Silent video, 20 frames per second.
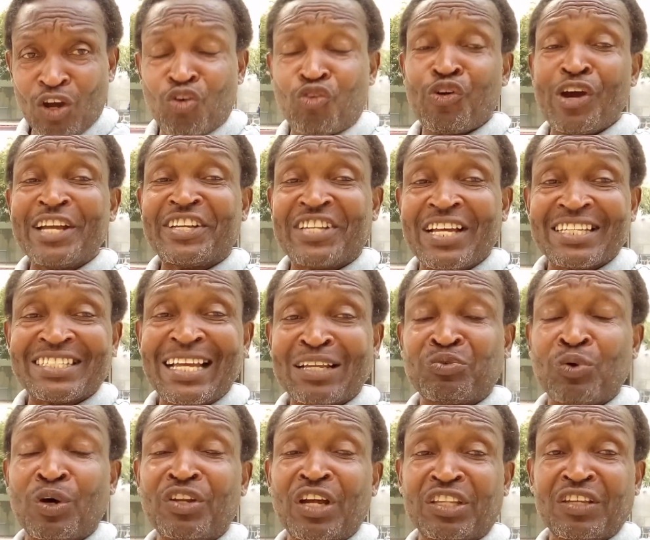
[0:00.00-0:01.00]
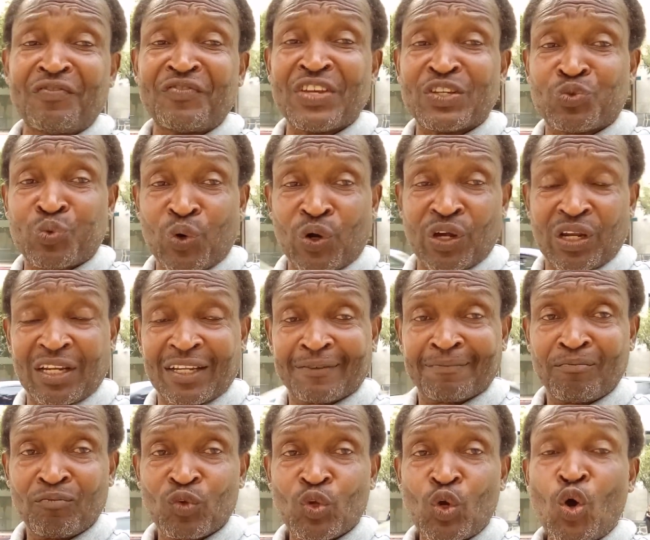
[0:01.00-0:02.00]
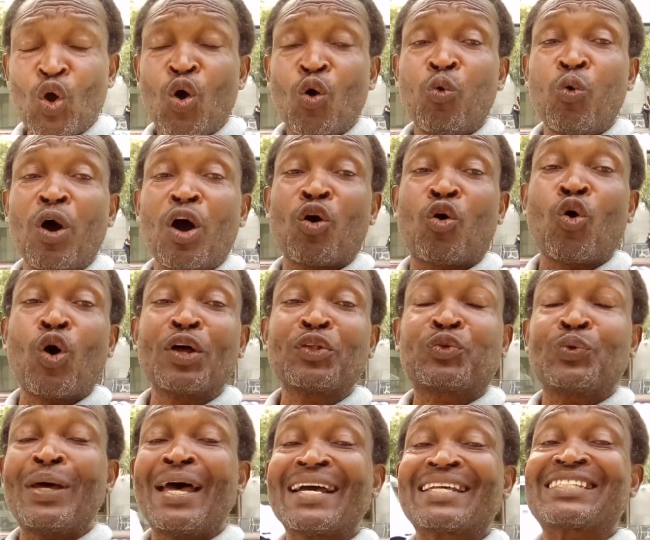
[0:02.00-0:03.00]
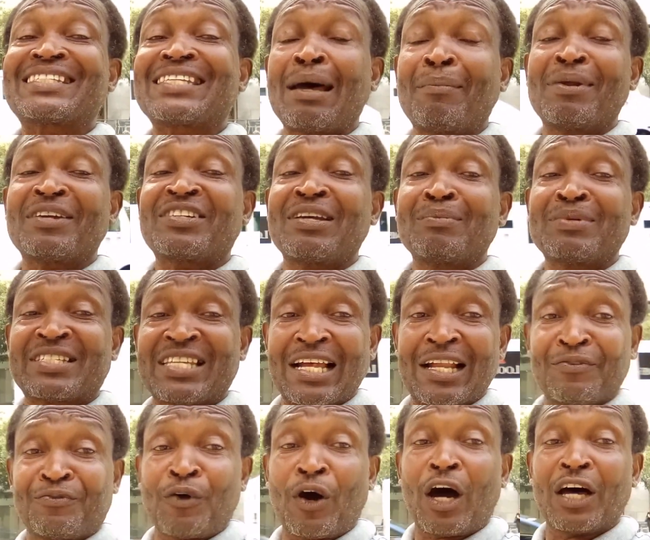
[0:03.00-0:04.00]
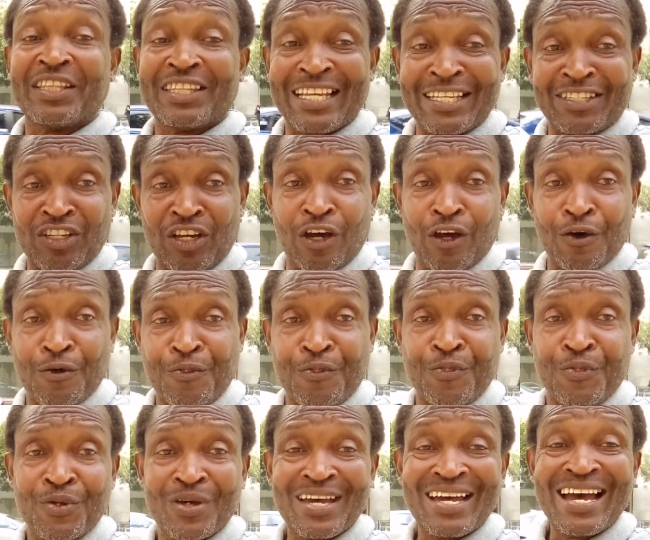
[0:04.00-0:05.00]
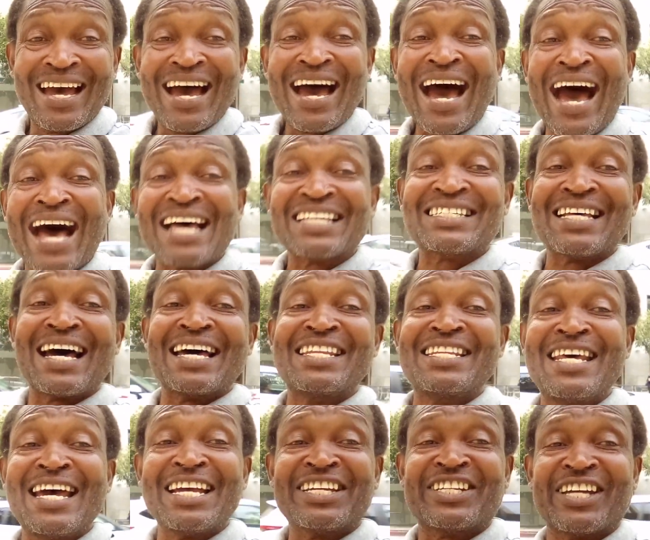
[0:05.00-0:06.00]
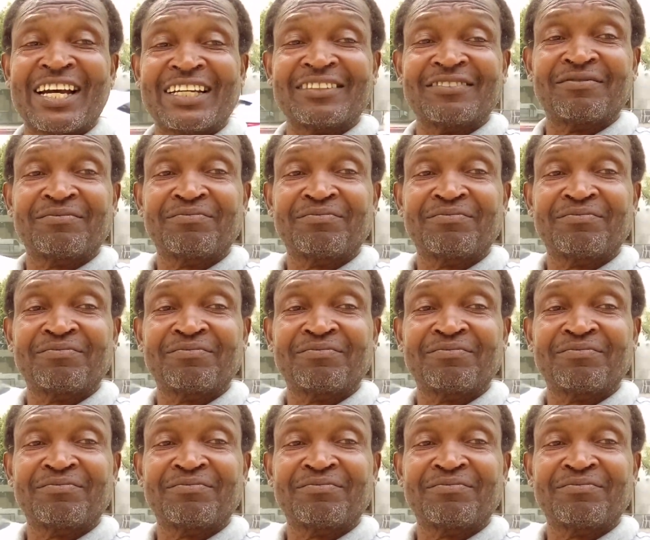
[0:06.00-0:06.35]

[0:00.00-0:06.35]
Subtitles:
creatures that were not of this world, who are going to establish themselves on this earth as a nation.